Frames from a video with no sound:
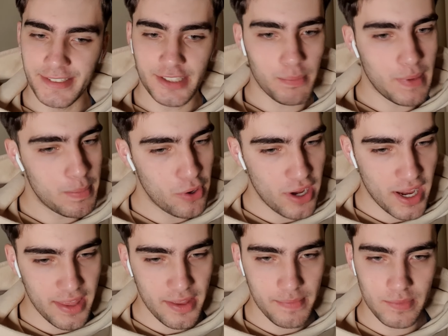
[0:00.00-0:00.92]
Some people
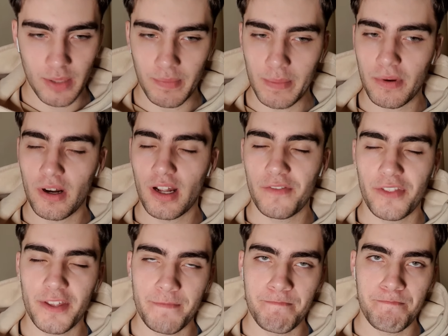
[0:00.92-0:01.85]
hate them, some people
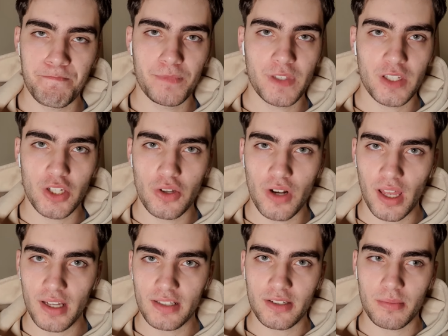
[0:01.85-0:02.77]
love them. Do you
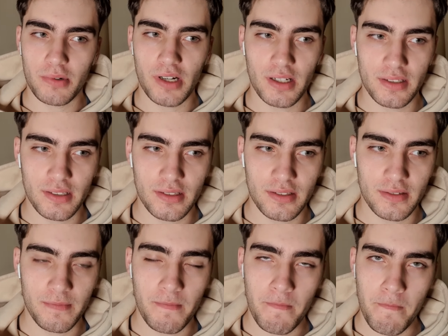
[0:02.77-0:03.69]
like surprises?